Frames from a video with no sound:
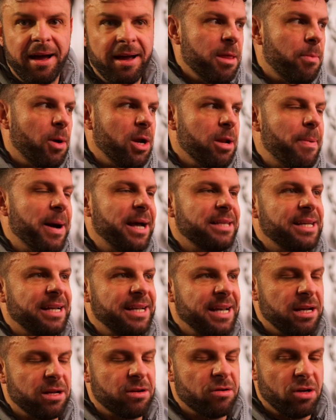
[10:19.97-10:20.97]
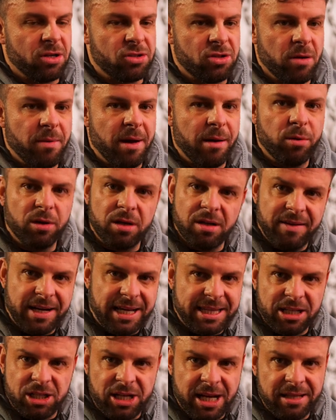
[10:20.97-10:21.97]
But the body parts that I didn't grow so well wouldn't
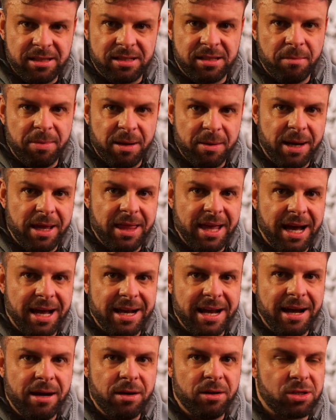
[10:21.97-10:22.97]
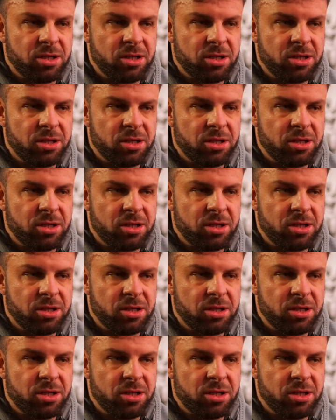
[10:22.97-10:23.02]
have had the chance to be where they are now.